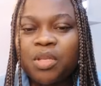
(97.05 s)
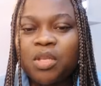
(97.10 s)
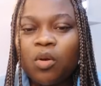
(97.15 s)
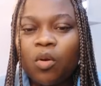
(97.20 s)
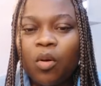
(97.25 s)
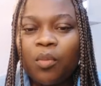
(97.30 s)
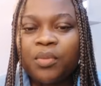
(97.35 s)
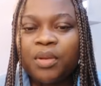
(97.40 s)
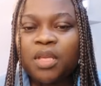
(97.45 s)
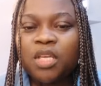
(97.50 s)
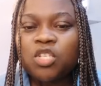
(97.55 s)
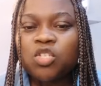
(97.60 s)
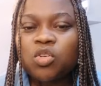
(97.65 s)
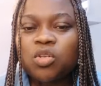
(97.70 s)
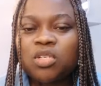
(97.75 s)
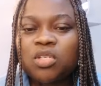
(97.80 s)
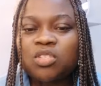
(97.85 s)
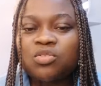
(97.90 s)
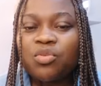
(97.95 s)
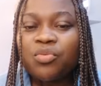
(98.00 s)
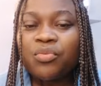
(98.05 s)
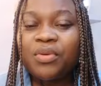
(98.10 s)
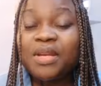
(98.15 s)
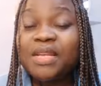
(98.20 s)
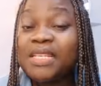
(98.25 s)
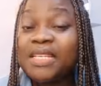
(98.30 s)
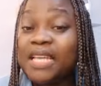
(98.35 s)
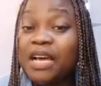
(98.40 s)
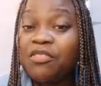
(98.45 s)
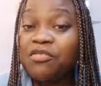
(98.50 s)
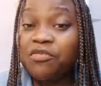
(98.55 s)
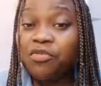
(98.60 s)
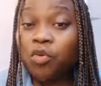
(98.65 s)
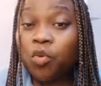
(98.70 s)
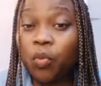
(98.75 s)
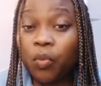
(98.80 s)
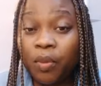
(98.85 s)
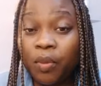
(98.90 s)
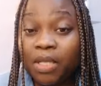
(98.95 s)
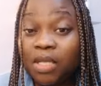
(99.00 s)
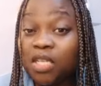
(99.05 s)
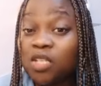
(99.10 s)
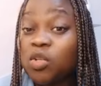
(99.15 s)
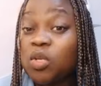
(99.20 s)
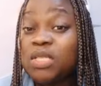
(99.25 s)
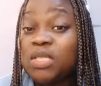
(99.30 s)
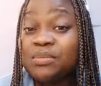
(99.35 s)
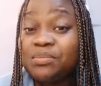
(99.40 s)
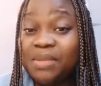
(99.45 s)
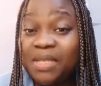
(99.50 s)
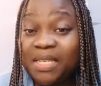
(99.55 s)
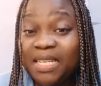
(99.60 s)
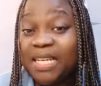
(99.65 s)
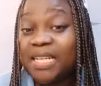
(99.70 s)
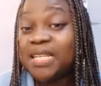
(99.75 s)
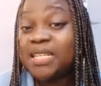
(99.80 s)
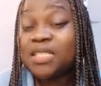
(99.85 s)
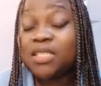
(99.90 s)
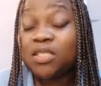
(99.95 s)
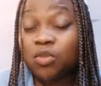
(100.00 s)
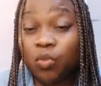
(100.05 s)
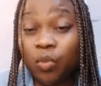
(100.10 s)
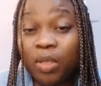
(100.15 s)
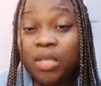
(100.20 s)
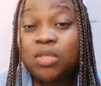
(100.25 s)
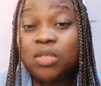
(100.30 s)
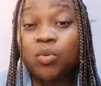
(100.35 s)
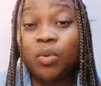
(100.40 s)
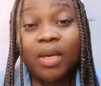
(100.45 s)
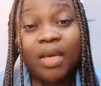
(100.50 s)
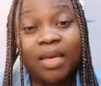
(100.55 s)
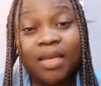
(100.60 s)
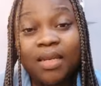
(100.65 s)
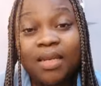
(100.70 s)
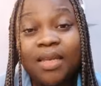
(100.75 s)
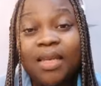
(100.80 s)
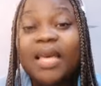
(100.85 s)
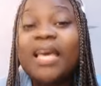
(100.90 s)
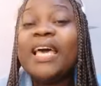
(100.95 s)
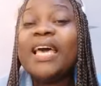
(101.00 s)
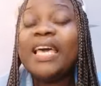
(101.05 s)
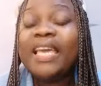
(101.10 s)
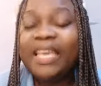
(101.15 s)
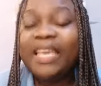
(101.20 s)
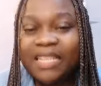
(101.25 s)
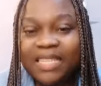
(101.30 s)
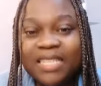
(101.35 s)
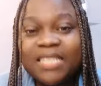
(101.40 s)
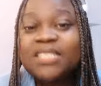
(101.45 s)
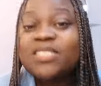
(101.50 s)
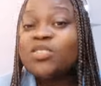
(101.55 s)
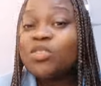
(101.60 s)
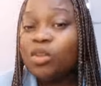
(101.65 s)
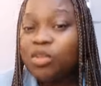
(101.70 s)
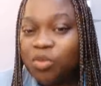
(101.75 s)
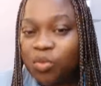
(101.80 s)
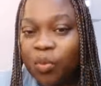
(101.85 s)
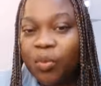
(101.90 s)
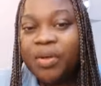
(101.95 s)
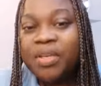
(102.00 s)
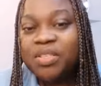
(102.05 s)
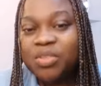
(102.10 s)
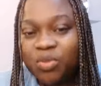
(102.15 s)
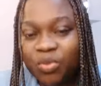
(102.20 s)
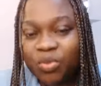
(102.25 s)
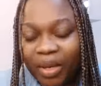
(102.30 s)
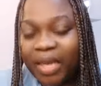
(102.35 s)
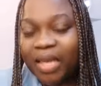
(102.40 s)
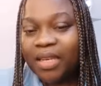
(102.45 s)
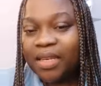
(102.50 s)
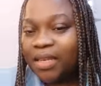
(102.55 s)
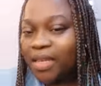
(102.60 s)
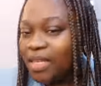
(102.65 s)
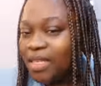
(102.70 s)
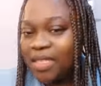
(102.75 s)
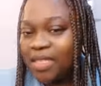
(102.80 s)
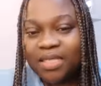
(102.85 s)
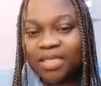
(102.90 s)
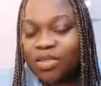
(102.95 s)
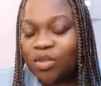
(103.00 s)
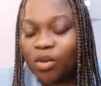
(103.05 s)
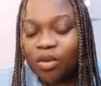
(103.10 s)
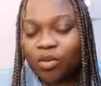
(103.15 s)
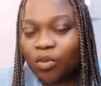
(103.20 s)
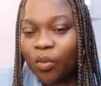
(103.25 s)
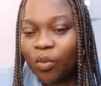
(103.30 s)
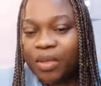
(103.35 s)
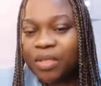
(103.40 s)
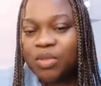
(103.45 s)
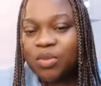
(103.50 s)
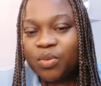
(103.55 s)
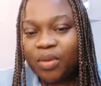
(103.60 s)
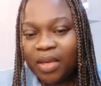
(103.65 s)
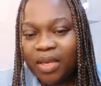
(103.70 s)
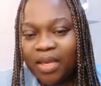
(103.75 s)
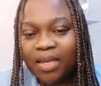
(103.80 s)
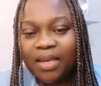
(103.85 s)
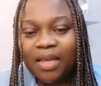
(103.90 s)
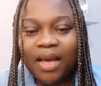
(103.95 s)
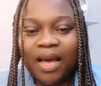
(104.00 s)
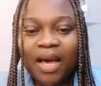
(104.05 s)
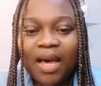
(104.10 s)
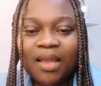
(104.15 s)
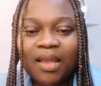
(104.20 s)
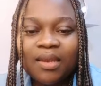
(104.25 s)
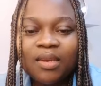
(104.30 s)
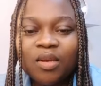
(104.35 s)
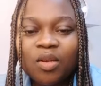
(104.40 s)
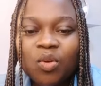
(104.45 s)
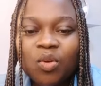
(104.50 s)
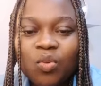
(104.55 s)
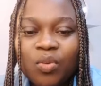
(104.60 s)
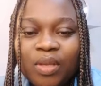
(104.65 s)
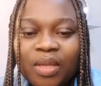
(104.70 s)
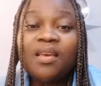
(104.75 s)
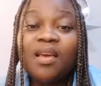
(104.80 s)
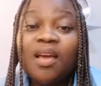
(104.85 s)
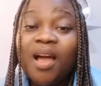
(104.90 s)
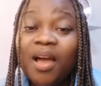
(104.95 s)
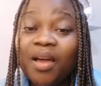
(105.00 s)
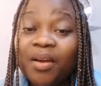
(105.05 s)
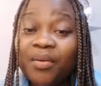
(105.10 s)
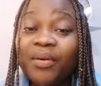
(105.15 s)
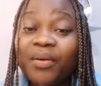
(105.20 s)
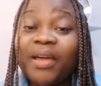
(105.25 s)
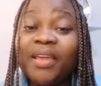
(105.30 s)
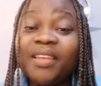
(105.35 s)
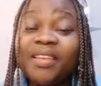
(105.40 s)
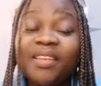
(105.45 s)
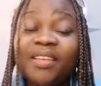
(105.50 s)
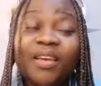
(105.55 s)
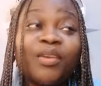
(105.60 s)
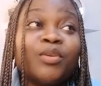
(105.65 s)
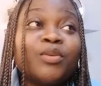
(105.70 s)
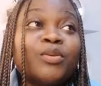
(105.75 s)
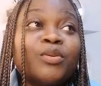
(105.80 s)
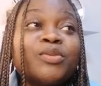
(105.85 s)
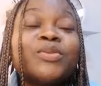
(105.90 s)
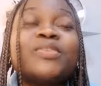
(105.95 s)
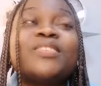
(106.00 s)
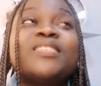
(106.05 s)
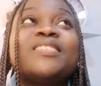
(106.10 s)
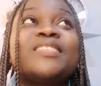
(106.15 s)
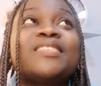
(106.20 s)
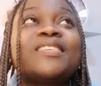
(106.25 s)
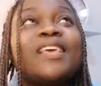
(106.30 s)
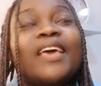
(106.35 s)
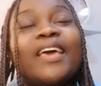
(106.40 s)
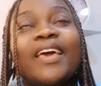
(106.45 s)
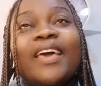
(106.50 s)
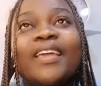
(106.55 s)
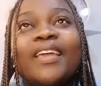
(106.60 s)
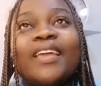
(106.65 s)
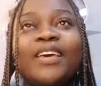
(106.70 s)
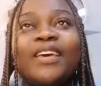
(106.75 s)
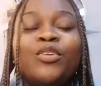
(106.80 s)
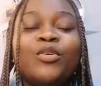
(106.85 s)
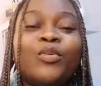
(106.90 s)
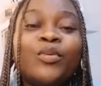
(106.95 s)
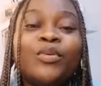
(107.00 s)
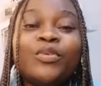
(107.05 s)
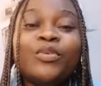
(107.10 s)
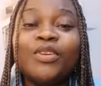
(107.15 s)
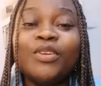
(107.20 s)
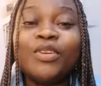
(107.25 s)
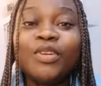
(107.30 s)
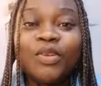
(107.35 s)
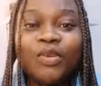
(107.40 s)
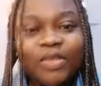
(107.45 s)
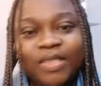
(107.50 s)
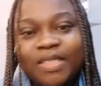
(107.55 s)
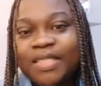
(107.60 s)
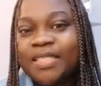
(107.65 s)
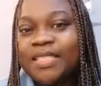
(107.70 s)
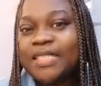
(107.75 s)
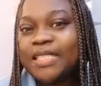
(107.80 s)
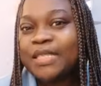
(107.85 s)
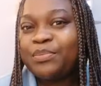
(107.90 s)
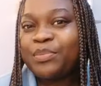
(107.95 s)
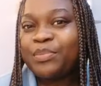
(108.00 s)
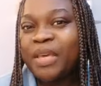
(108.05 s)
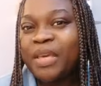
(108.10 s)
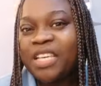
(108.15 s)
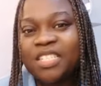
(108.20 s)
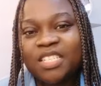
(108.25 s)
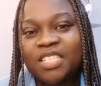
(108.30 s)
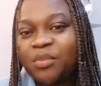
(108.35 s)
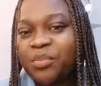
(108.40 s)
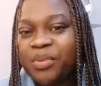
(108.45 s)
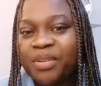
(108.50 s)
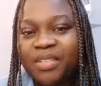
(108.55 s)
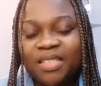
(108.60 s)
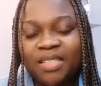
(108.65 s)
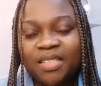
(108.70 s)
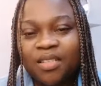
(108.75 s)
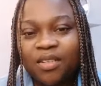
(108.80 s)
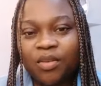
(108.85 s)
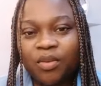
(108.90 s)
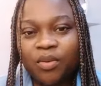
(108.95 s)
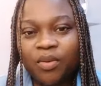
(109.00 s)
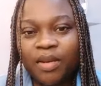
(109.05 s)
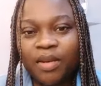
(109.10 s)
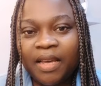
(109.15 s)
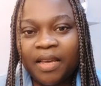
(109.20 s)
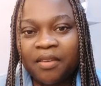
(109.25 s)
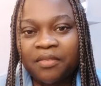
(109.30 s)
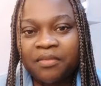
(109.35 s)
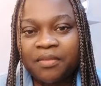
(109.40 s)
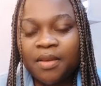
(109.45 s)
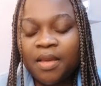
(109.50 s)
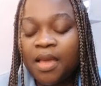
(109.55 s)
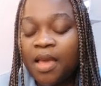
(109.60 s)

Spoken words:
The communication is not really that flowing. It doesn't mean that it is going to end. It is not going to end. It is not going to end. Hallelujah. And right now you're so scared that you're going to lose this special person in your life.